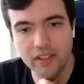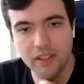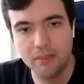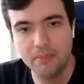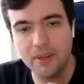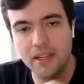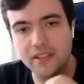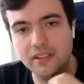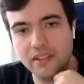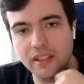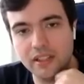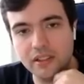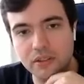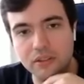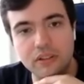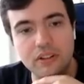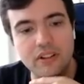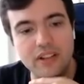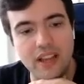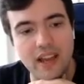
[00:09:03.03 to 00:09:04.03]
Benten. You're
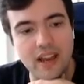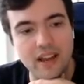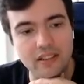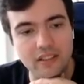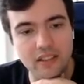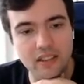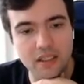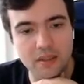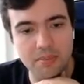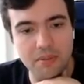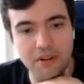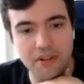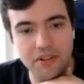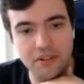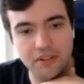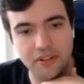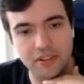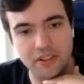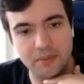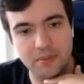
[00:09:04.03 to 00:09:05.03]
gonna add Geek Boy. You're
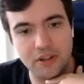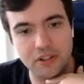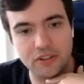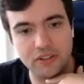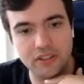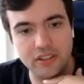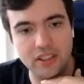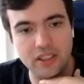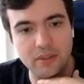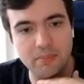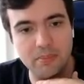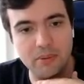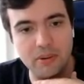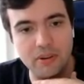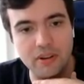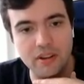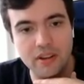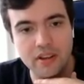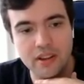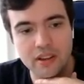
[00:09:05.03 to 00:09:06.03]
gonna special Geek
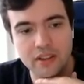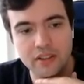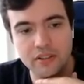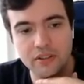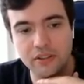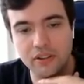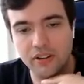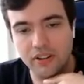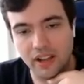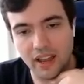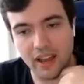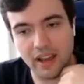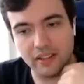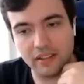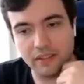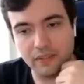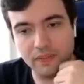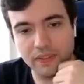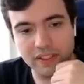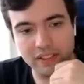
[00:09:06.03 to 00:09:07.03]
Boy. You're gonna add
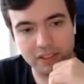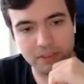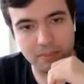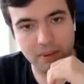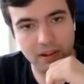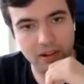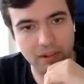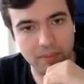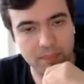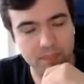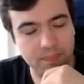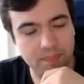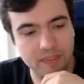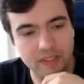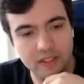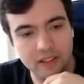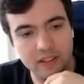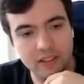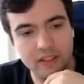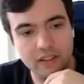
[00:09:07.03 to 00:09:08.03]
the Field Spell.
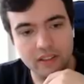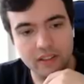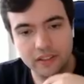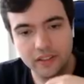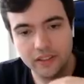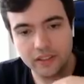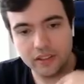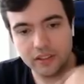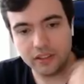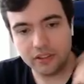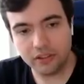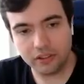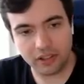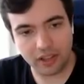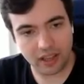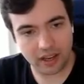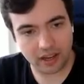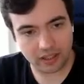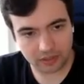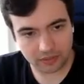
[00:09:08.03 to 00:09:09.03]
You're
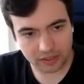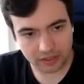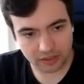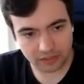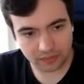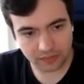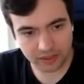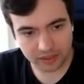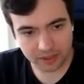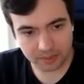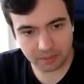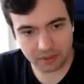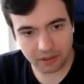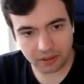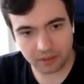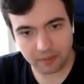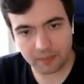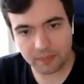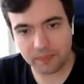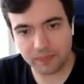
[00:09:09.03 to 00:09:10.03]
gonna activate the Field
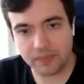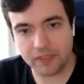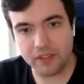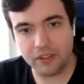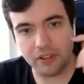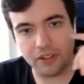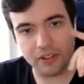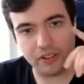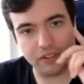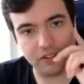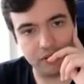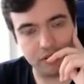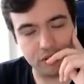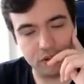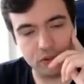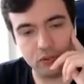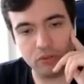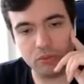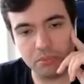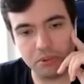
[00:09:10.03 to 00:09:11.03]
Spell. You're gonna
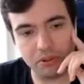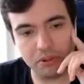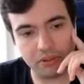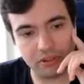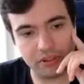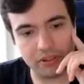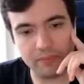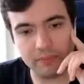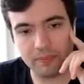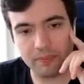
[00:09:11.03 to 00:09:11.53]
search Doombroker.